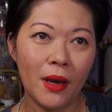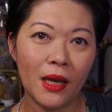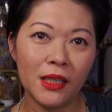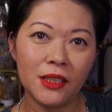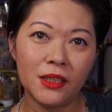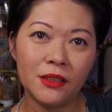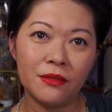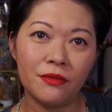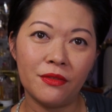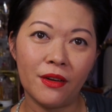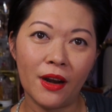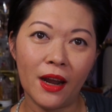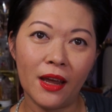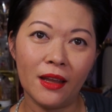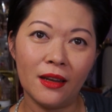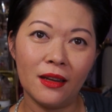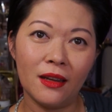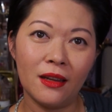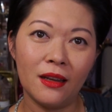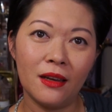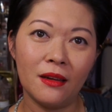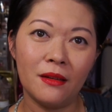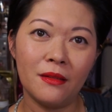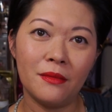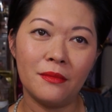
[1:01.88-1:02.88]
best
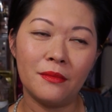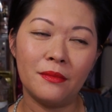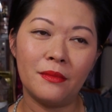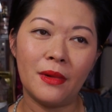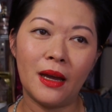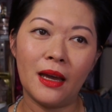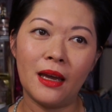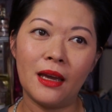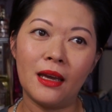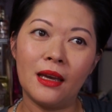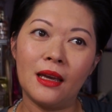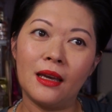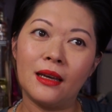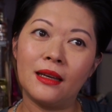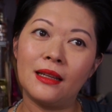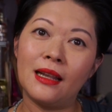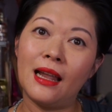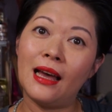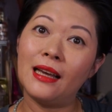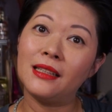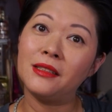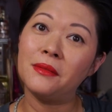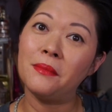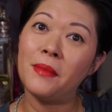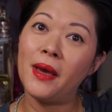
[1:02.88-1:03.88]
friend, my
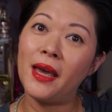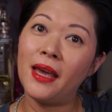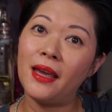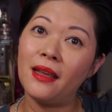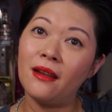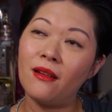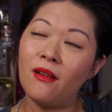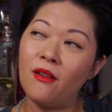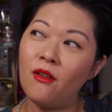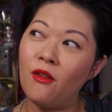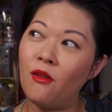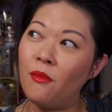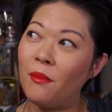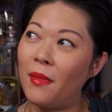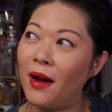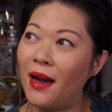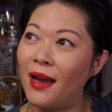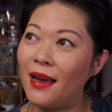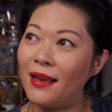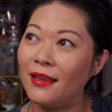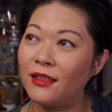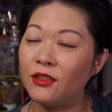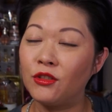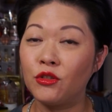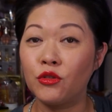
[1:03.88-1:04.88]
classmate or
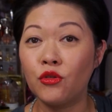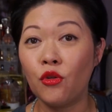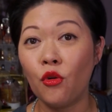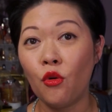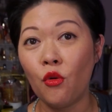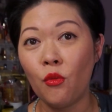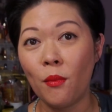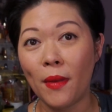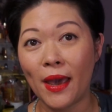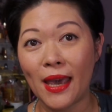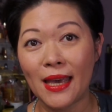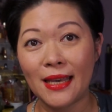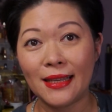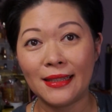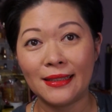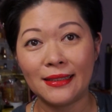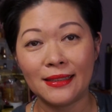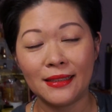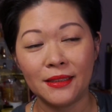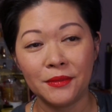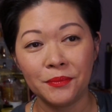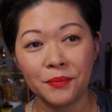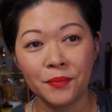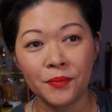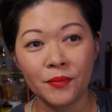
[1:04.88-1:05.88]
my
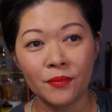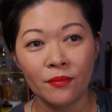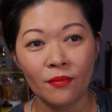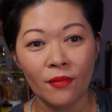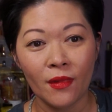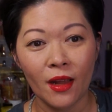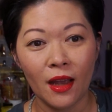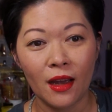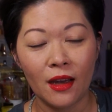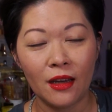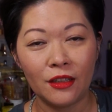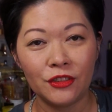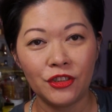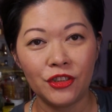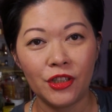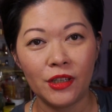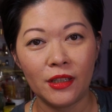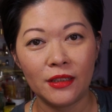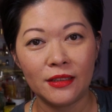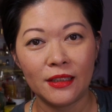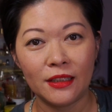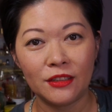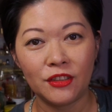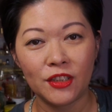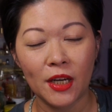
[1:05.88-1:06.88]
schoolmate,
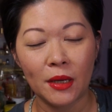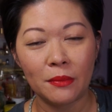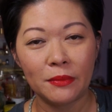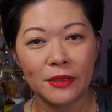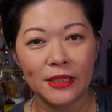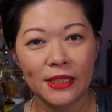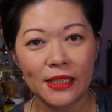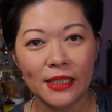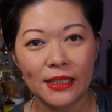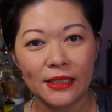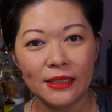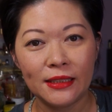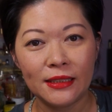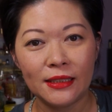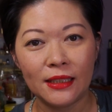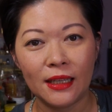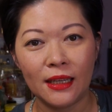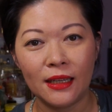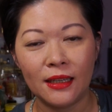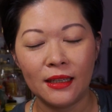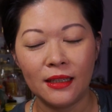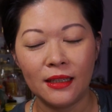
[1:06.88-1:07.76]
she is a Japanese.